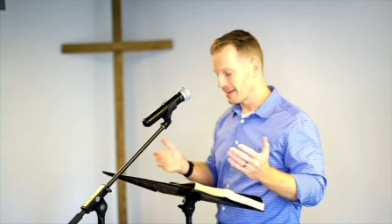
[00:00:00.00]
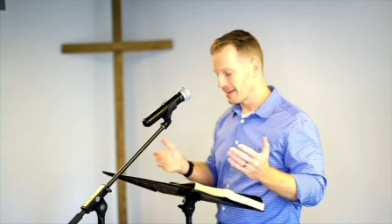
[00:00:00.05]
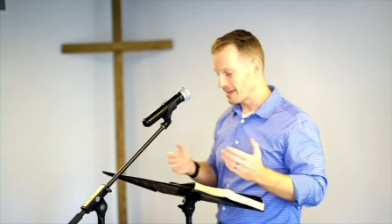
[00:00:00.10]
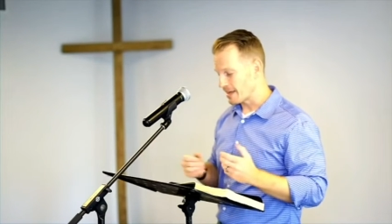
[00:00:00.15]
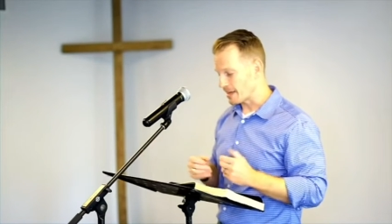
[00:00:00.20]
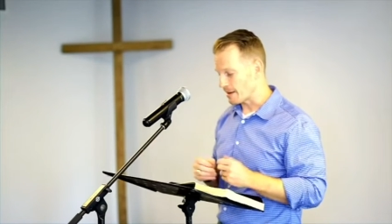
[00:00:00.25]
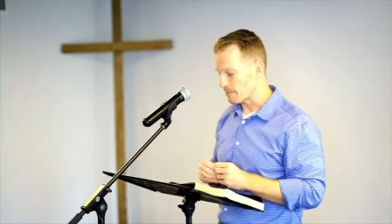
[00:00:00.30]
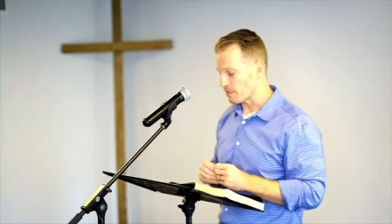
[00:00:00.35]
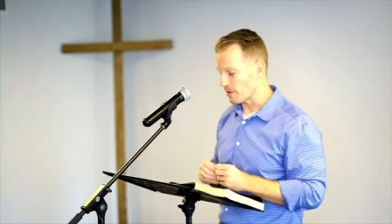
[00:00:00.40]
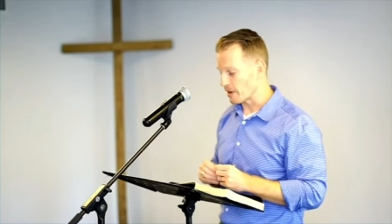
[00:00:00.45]

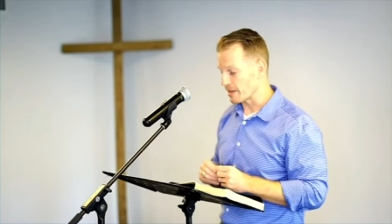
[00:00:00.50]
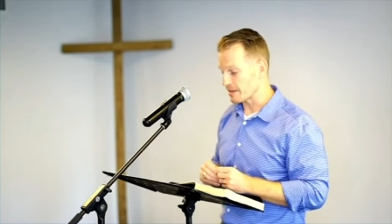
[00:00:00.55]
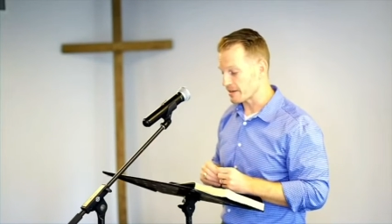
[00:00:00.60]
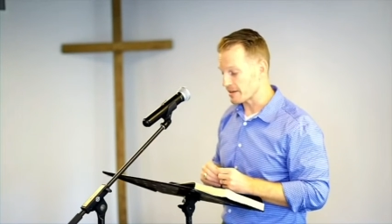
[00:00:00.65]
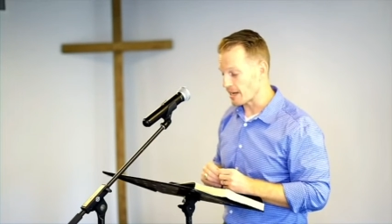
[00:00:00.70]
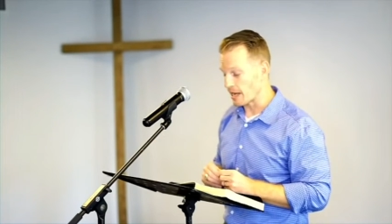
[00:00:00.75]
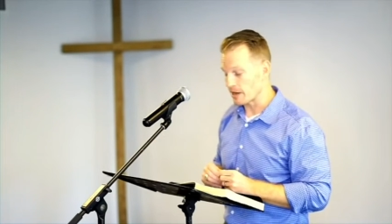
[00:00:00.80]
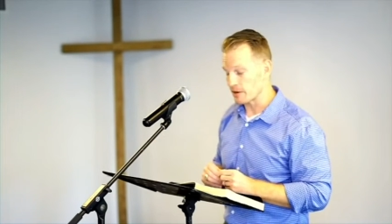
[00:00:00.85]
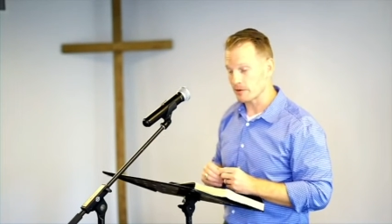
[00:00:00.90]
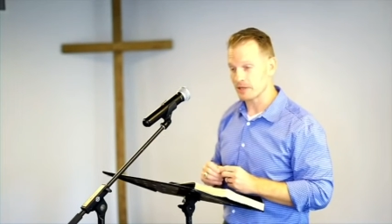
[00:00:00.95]
and pray that
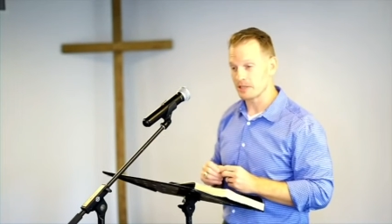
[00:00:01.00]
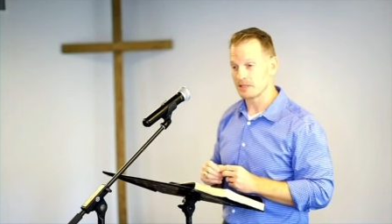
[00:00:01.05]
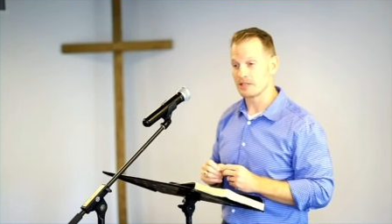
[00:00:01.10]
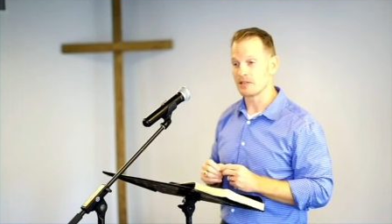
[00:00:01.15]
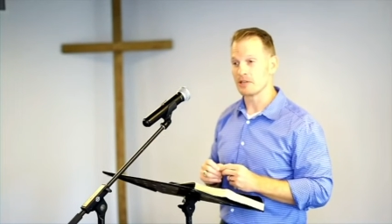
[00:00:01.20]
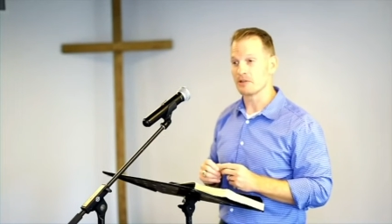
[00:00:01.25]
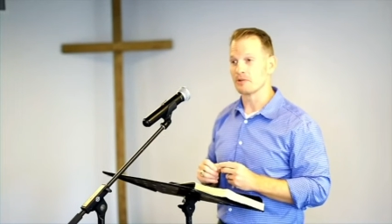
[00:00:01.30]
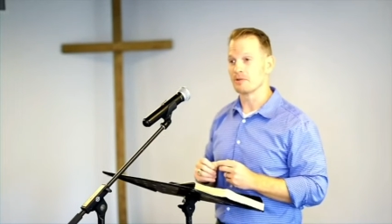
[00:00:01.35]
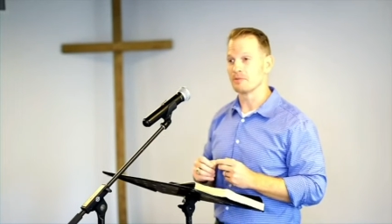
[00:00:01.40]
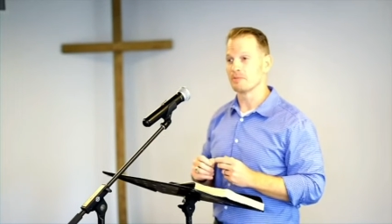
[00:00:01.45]
God will
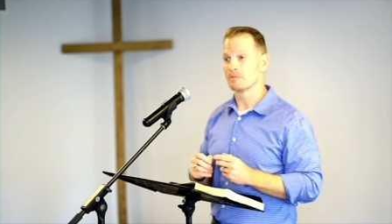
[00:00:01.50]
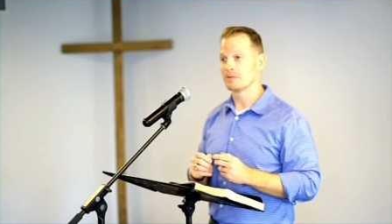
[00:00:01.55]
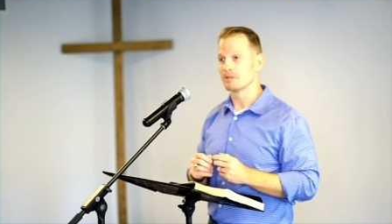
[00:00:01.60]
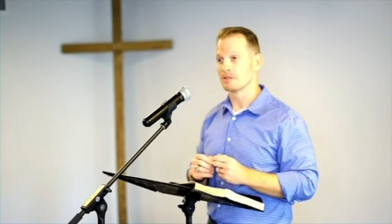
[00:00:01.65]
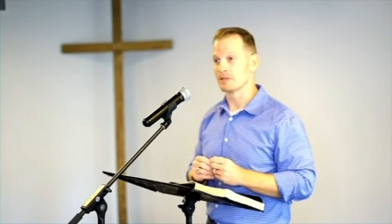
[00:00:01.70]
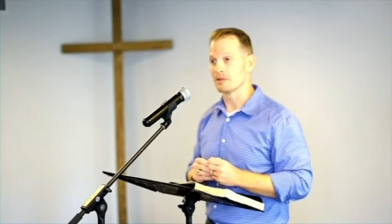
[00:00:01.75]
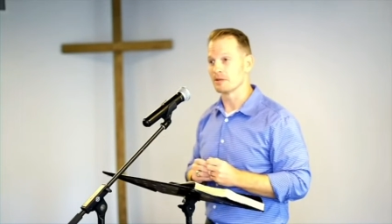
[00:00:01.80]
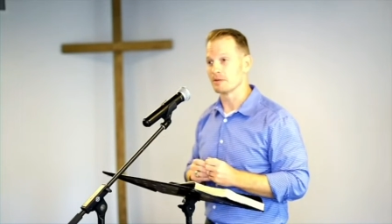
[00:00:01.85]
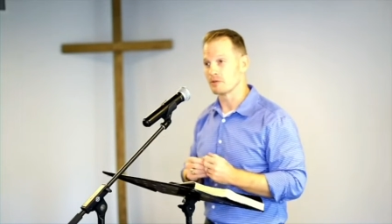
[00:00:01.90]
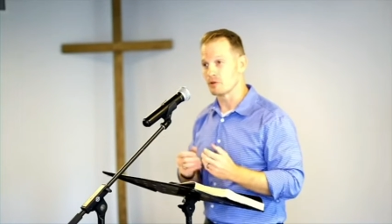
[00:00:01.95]
continue
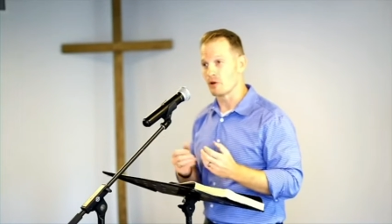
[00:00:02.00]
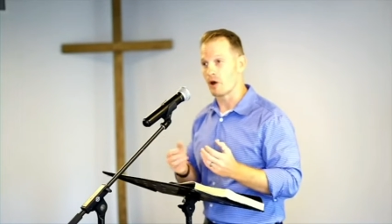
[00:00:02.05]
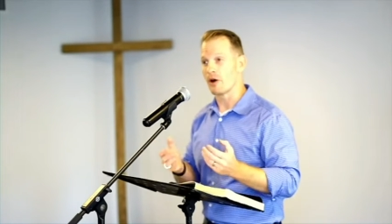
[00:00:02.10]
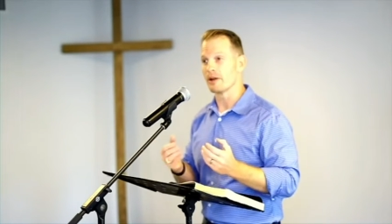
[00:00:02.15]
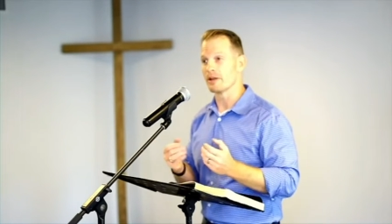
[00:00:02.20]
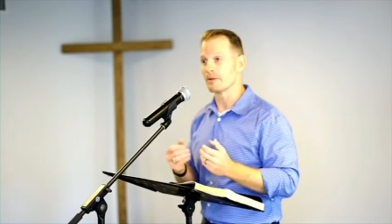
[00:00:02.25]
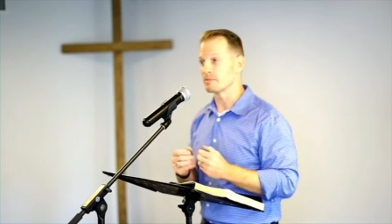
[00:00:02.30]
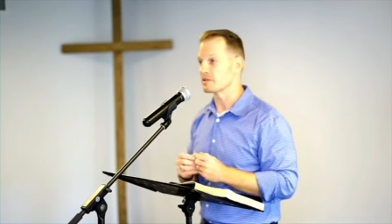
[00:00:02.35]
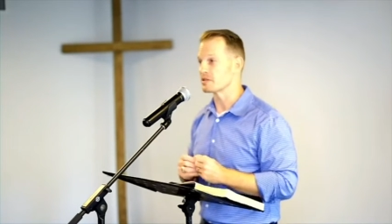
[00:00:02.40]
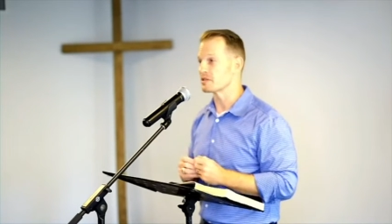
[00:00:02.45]
to draw
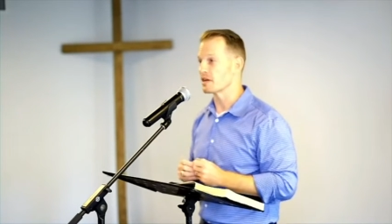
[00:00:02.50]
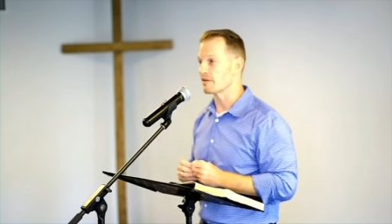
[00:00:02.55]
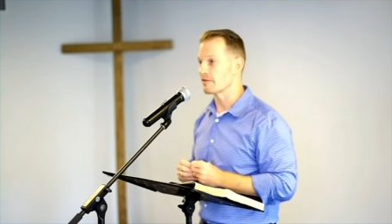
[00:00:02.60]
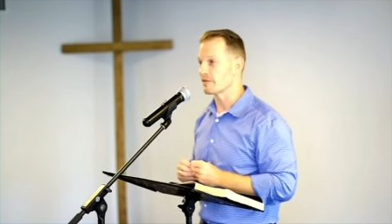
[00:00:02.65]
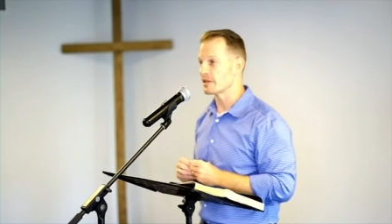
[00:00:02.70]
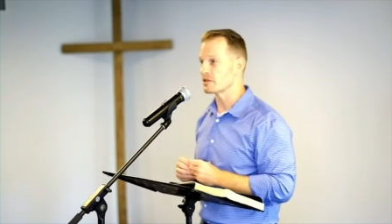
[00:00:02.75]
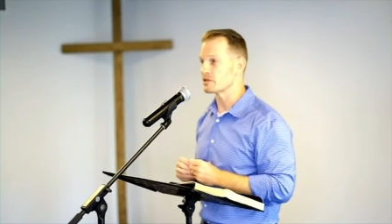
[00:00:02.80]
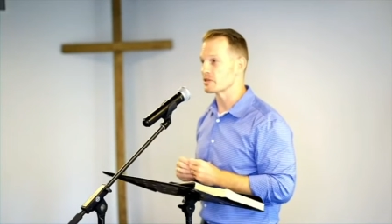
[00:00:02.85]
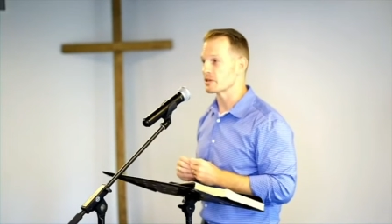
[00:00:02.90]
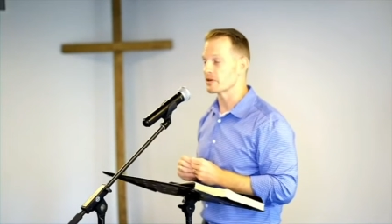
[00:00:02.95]
him to
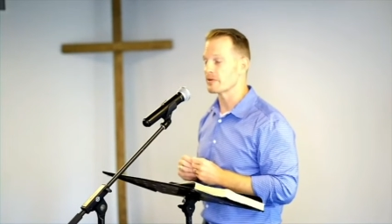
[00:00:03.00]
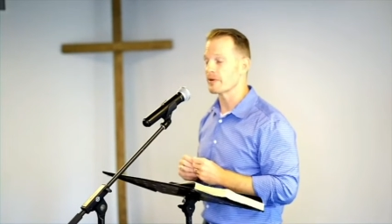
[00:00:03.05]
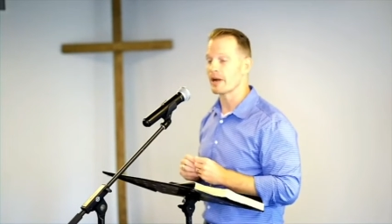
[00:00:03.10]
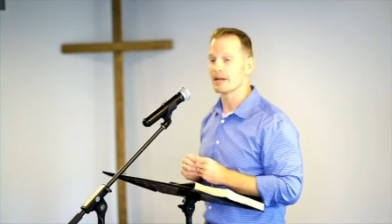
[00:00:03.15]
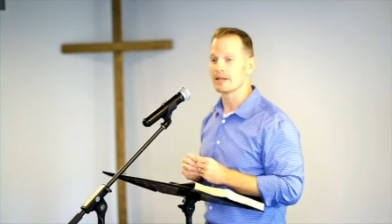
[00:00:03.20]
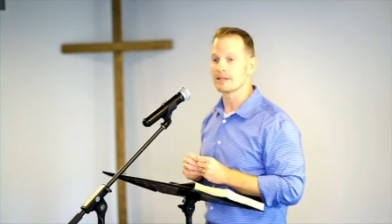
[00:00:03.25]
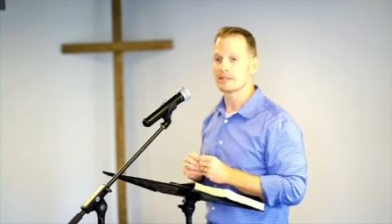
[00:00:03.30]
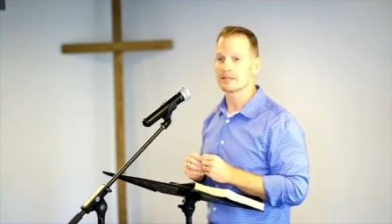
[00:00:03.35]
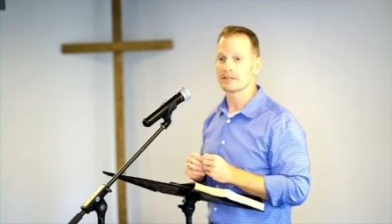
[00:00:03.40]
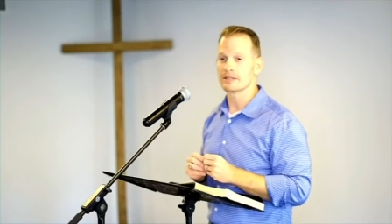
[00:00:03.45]
salvation in
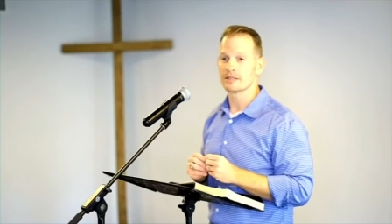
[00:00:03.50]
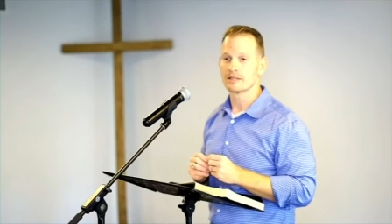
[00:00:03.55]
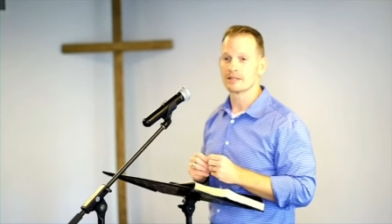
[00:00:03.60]
Christ.